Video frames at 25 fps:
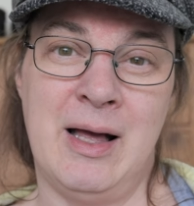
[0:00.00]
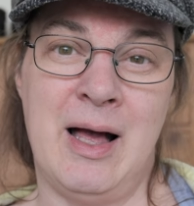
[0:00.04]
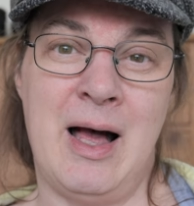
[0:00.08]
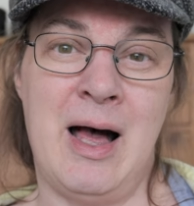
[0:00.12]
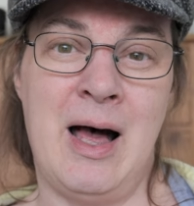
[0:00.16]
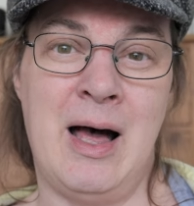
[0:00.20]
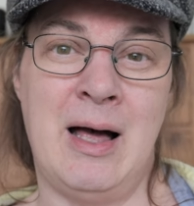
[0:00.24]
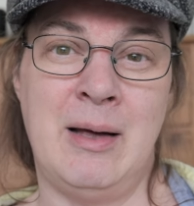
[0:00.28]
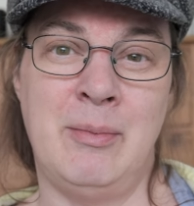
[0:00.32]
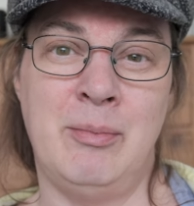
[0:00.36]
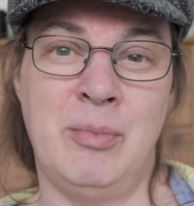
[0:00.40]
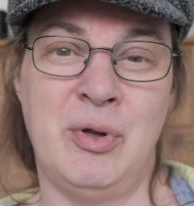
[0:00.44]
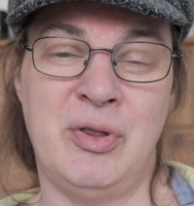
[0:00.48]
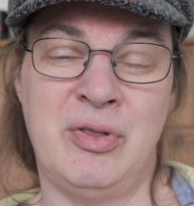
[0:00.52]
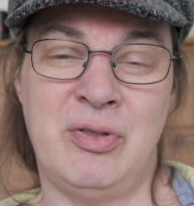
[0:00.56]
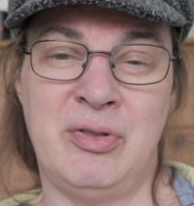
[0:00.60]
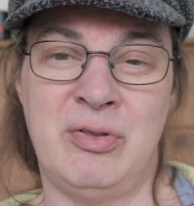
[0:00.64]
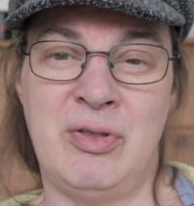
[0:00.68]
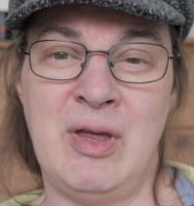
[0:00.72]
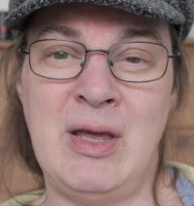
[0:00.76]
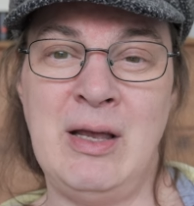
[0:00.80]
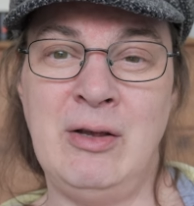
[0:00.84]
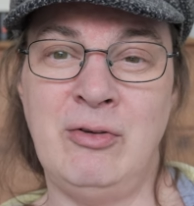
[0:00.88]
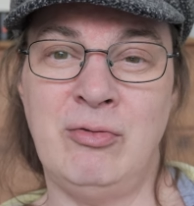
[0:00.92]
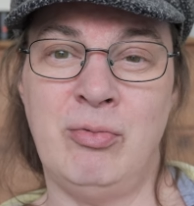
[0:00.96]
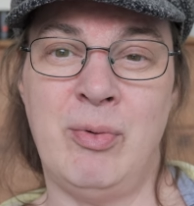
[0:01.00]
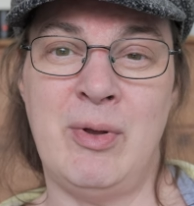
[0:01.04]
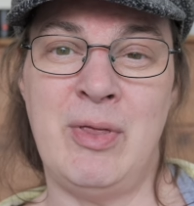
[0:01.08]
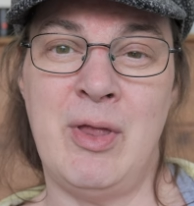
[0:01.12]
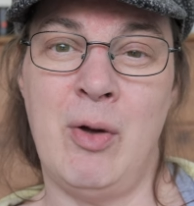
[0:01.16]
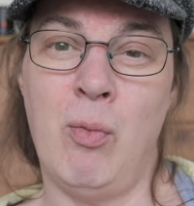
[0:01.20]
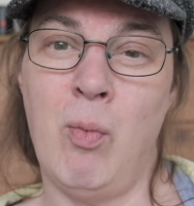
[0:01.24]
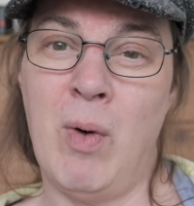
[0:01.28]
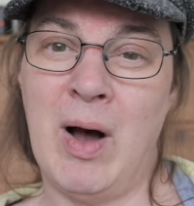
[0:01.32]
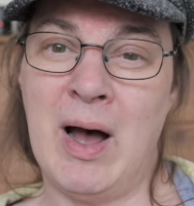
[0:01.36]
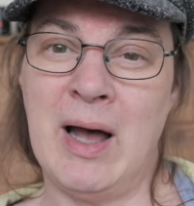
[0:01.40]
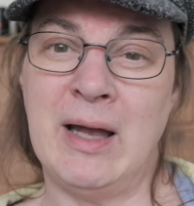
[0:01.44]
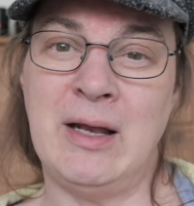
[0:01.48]
Um, but things when
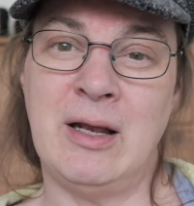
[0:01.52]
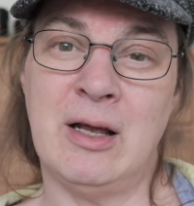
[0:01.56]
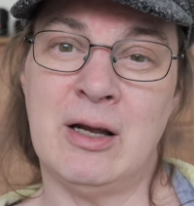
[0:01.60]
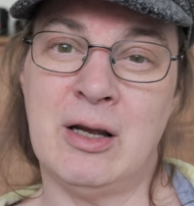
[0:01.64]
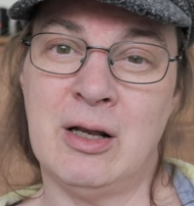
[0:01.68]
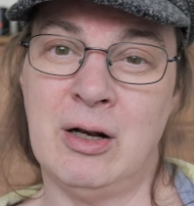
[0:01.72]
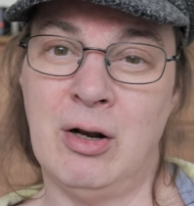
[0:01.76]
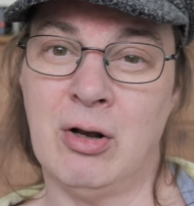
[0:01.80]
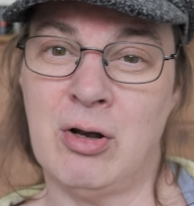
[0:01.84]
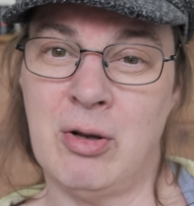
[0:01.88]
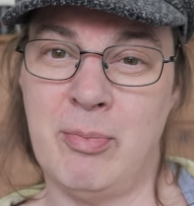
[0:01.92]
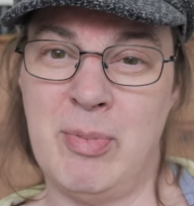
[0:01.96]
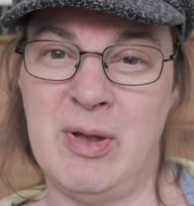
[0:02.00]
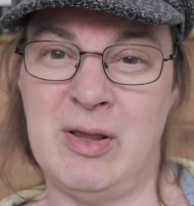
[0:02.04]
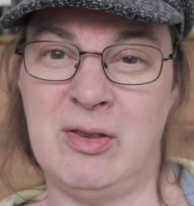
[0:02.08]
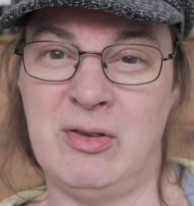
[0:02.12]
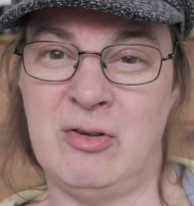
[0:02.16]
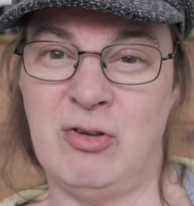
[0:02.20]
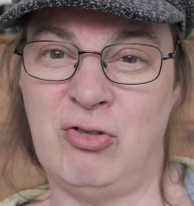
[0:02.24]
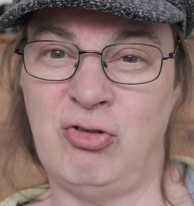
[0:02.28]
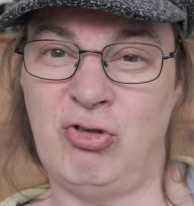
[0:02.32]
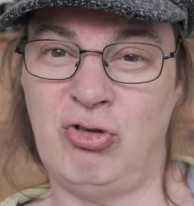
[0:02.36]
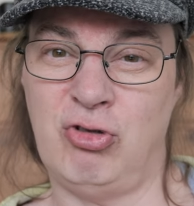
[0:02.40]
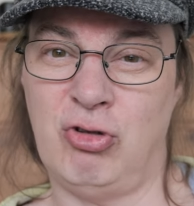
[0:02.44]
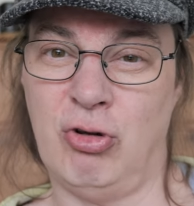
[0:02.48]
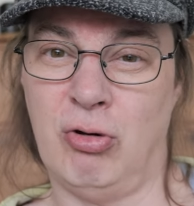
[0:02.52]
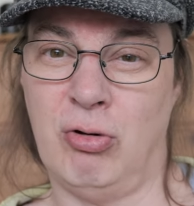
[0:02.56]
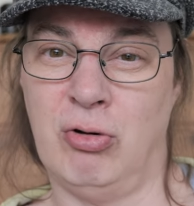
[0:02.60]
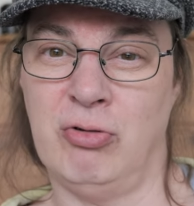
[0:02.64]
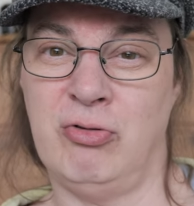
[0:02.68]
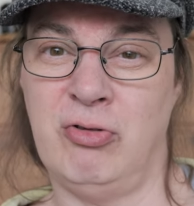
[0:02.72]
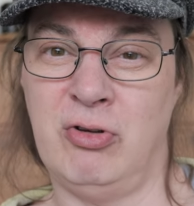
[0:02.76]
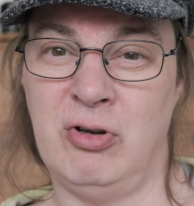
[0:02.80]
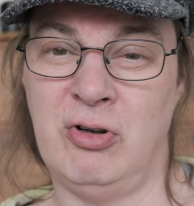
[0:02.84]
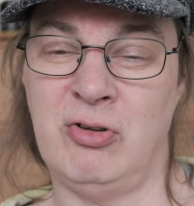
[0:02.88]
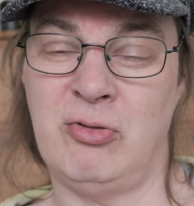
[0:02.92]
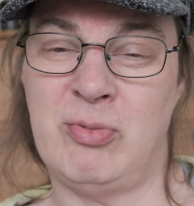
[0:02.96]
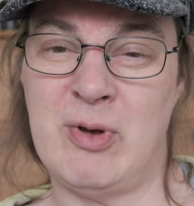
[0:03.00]
they're wider can look a bit
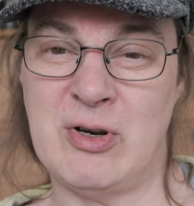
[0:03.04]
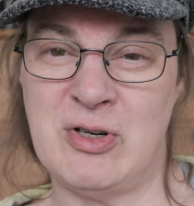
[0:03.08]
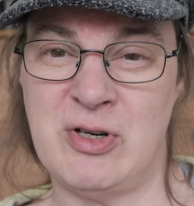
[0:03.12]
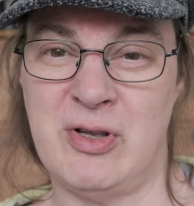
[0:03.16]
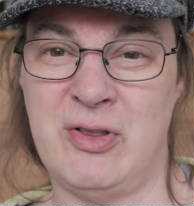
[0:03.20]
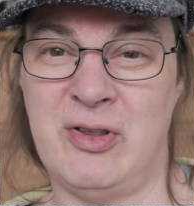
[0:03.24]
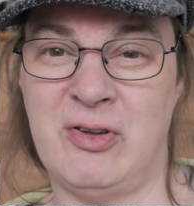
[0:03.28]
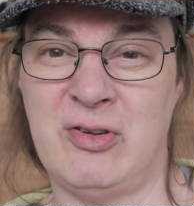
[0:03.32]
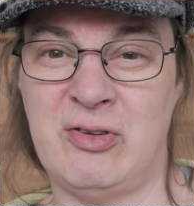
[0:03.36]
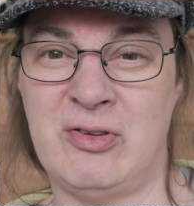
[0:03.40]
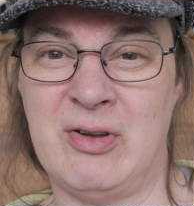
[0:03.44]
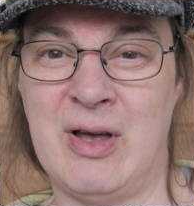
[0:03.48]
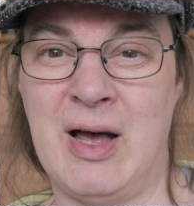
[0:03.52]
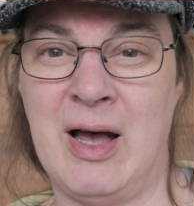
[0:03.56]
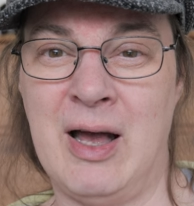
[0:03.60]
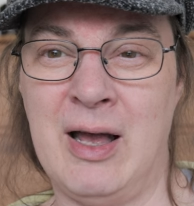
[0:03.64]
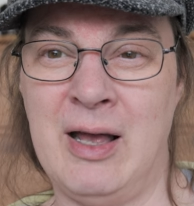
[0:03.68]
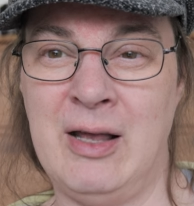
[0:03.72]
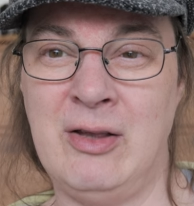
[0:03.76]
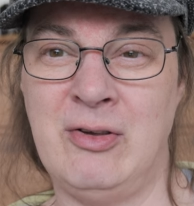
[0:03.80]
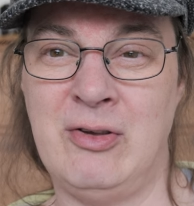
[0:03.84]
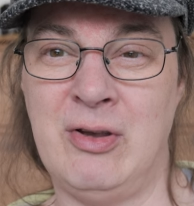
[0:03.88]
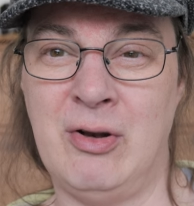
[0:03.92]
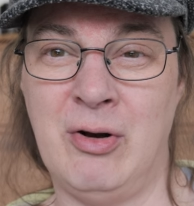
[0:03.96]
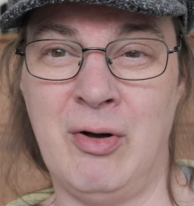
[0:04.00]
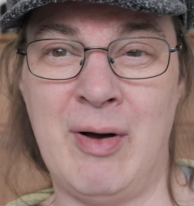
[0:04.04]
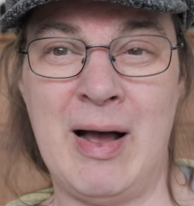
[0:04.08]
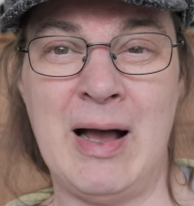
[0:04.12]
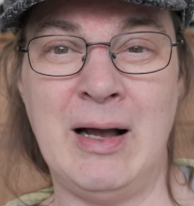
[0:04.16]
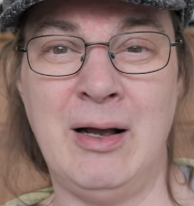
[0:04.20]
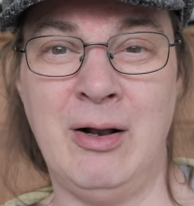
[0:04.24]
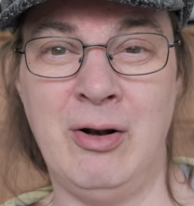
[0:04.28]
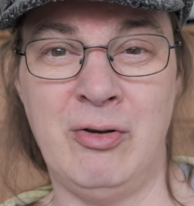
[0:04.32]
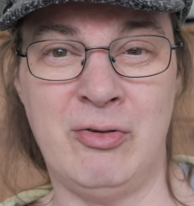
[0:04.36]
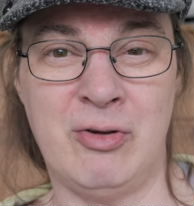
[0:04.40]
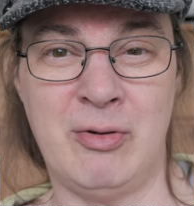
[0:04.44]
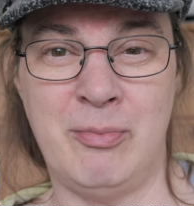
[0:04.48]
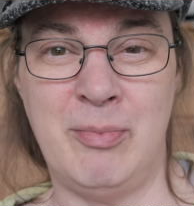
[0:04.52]
distorted, especially at the sides, you know,
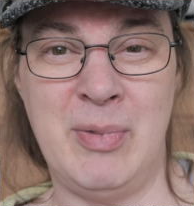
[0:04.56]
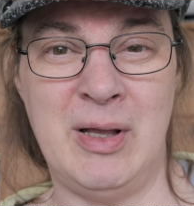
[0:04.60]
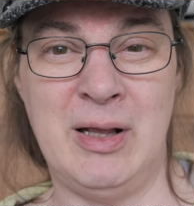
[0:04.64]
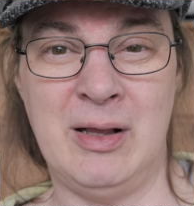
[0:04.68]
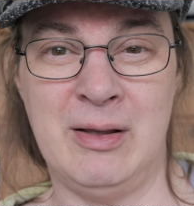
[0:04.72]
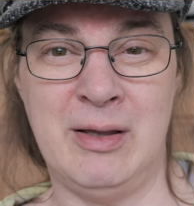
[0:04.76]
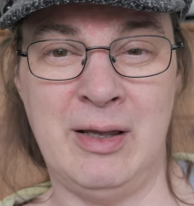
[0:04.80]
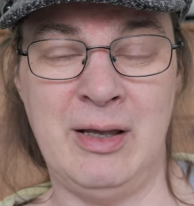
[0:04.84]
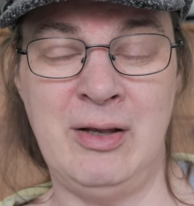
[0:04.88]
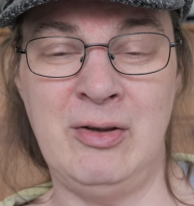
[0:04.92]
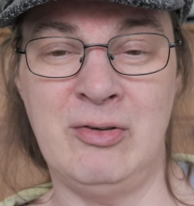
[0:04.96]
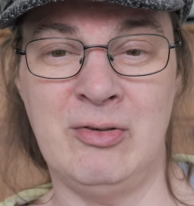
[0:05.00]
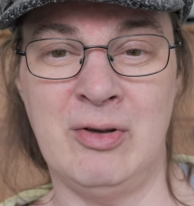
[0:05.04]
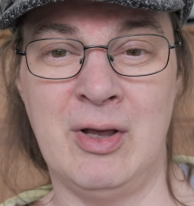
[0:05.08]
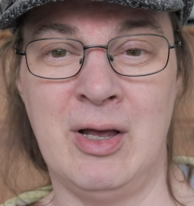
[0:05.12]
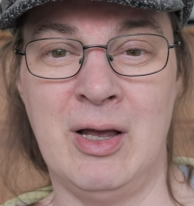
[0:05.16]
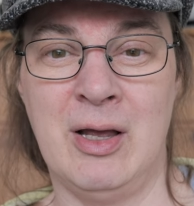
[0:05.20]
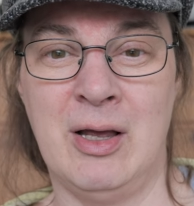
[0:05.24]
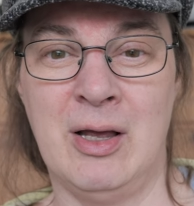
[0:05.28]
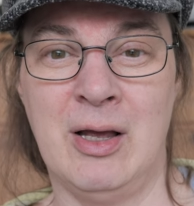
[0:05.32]
angles on buildings.